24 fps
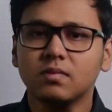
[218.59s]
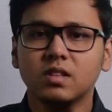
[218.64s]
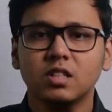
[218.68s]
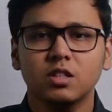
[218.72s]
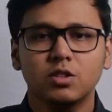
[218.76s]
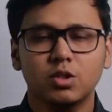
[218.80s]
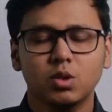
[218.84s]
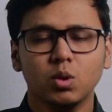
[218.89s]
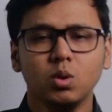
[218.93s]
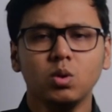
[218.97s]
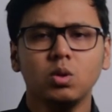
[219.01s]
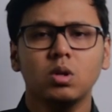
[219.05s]

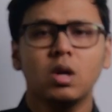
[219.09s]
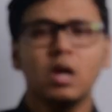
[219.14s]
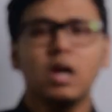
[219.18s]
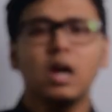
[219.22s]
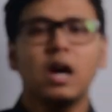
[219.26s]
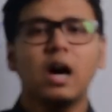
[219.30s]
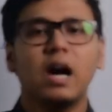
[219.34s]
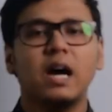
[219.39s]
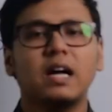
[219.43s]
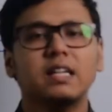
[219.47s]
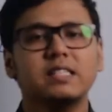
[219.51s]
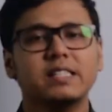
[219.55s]
So
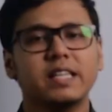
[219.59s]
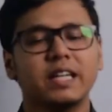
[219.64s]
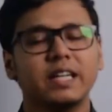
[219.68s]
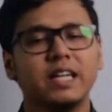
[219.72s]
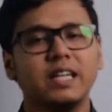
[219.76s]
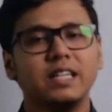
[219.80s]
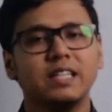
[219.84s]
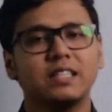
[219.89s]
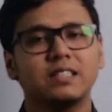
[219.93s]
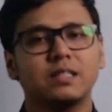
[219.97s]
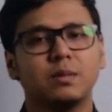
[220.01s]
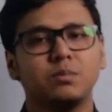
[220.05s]
our
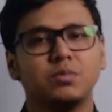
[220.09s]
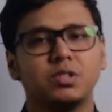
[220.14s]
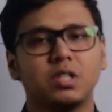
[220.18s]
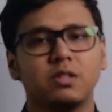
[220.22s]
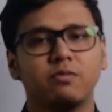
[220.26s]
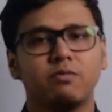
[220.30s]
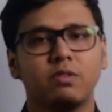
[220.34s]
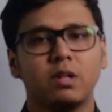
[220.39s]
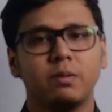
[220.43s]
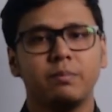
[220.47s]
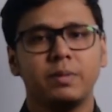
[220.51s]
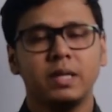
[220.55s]
second
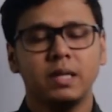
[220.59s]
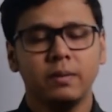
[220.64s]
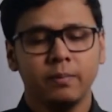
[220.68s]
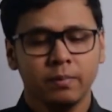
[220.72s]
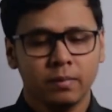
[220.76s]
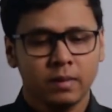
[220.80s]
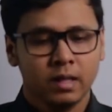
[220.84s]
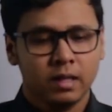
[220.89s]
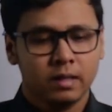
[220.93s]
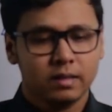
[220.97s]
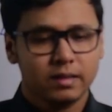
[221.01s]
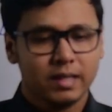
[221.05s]
assumption will be
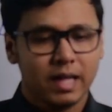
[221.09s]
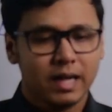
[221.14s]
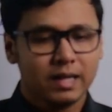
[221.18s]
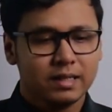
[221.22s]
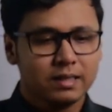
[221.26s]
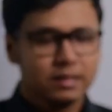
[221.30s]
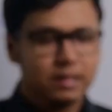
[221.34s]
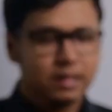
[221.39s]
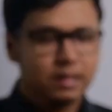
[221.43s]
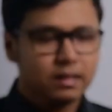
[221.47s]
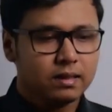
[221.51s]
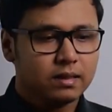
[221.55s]

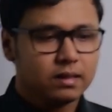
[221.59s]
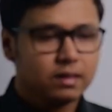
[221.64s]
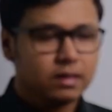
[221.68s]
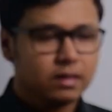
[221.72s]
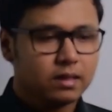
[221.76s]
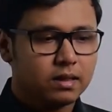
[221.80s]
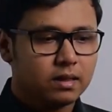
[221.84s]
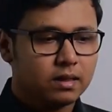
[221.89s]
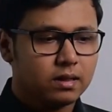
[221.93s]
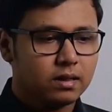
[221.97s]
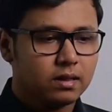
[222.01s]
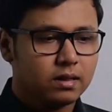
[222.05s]
that the
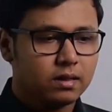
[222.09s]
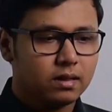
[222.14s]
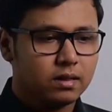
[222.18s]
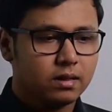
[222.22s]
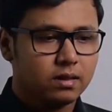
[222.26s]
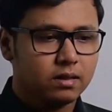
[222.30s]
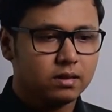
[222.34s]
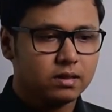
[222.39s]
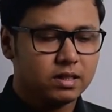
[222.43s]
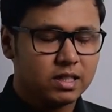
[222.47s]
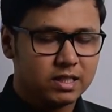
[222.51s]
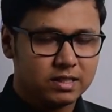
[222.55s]

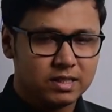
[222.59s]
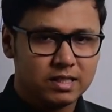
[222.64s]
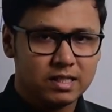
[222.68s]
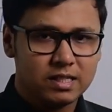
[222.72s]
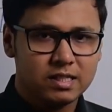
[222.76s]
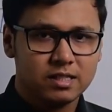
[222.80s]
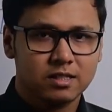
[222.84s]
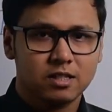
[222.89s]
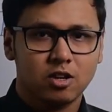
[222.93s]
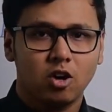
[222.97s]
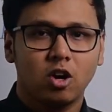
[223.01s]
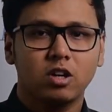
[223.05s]

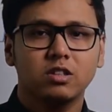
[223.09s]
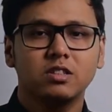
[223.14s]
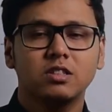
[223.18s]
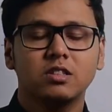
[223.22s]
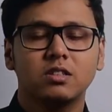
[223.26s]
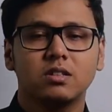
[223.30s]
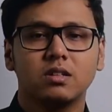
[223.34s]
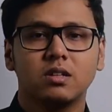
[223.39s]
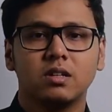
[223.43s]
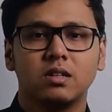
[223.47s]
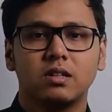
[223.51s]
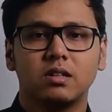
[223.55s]
disease or
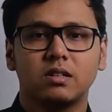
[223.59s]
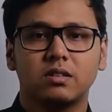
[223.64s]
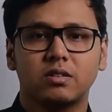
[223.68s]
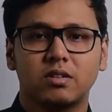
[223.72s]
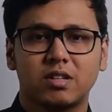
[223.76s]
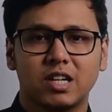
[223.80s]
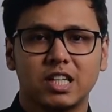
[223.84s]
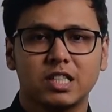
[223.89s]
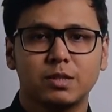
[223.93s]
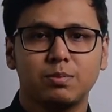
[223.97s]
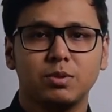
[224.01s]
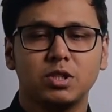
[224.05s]
the
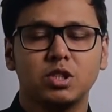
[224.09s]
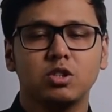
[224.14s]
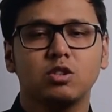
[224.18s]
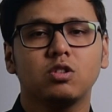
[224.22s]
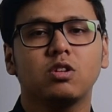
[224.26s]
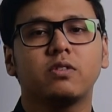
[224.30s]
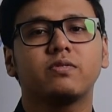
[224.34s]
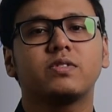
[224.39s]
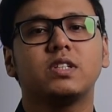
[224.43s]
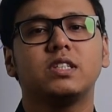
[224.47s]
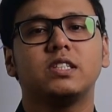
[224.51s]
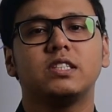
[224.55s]
transmission
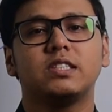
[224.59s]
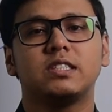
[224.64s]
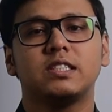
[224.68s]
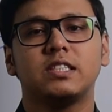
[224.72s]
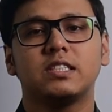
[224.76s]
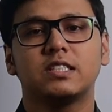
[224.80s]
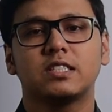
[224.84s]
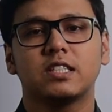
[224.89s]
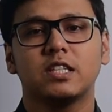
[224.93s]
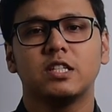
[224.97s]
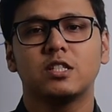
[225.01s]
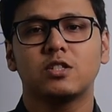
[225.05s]
of the
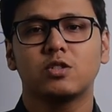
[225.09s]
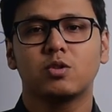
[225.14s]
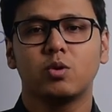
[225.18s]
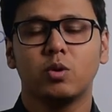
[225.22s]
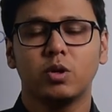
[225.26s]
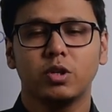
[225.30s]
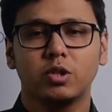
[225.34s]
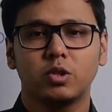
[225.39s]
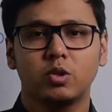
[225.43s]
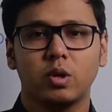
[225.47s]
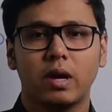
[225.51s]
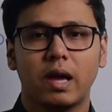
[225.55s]
disease is
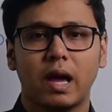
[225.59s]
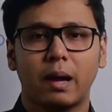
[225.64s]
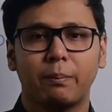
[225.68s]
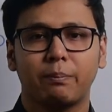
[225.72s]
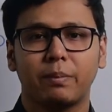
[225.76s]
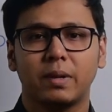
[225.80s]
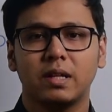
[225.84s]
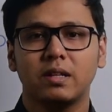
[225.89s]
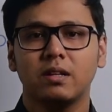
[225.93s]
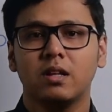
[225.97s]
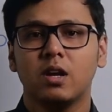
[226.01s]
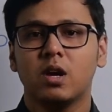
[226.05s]
going to
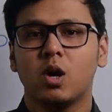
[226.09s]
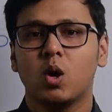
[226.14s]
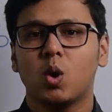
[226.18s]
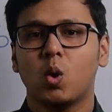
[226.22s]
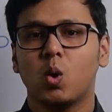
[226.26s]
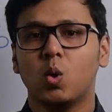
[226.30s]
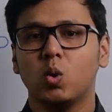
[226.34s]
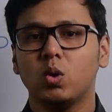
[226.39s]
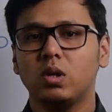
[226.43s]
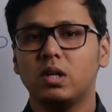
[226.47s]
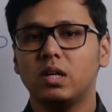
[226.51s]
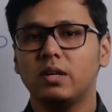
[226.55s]
happen
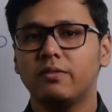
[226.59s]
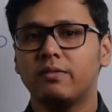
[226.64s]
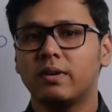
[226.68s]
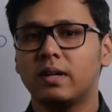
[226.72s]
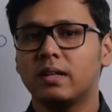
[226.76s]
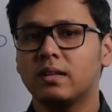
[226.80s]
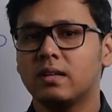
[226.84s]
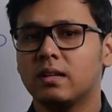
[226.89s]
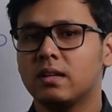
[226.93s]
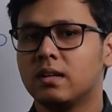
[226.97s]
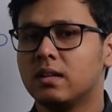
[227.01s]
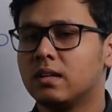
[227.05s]
only
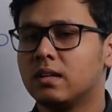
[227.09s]
when